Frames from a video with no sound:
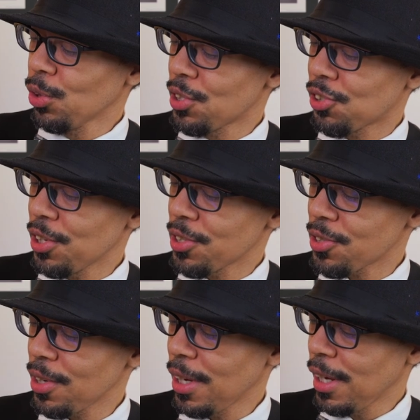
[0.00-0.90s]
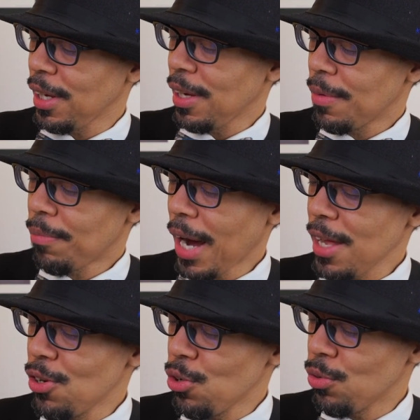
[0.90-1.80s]
It's just
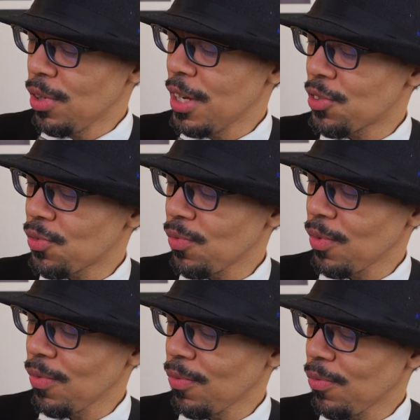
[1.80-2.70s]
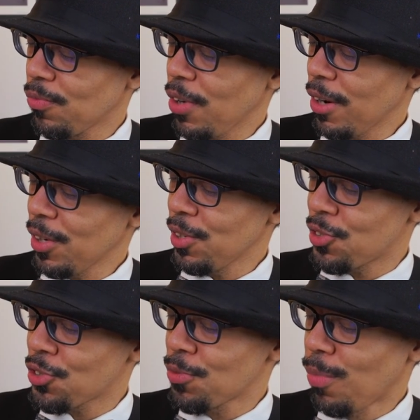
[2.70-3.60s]
minute. It's very
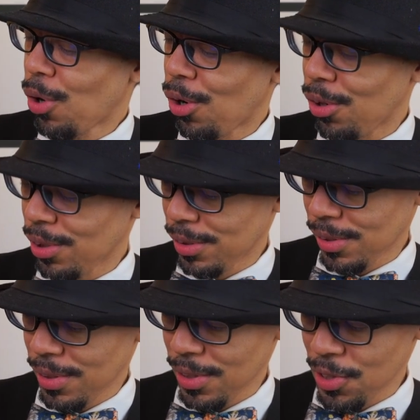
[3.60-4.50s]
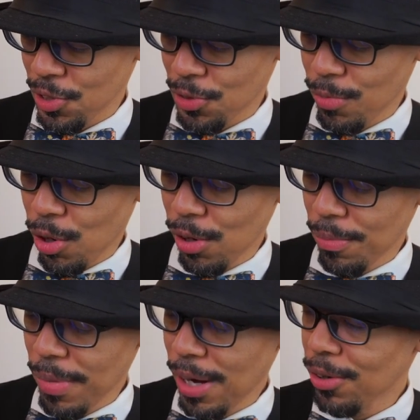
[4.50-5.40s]
small. It's a small
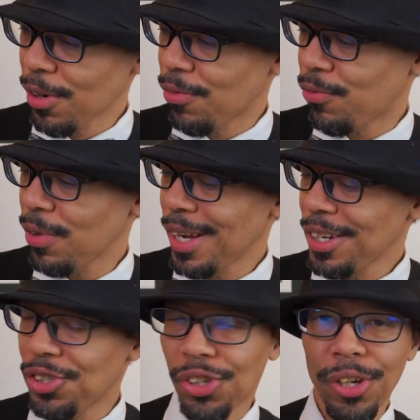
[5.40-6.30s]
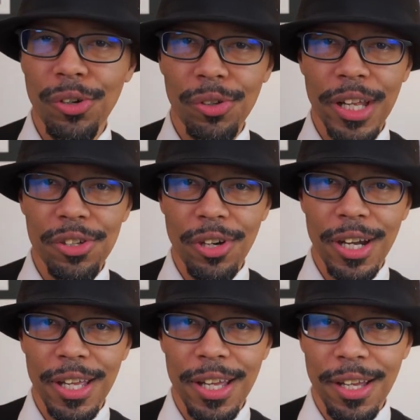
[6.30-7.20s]
amount of chill that you're going
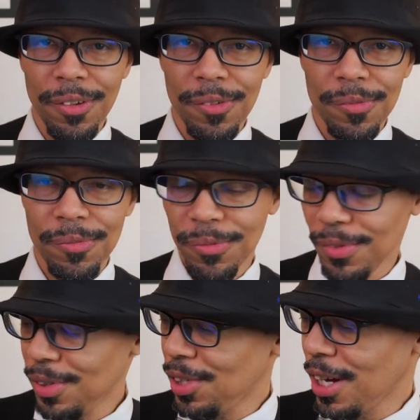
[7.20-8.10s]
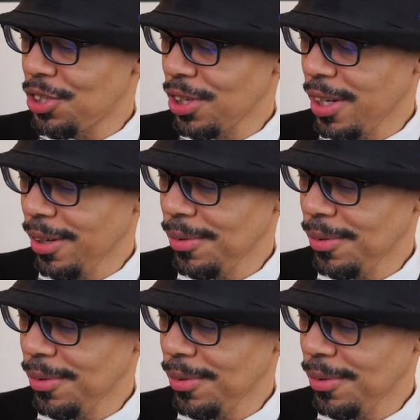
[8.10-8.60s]
to get touching it.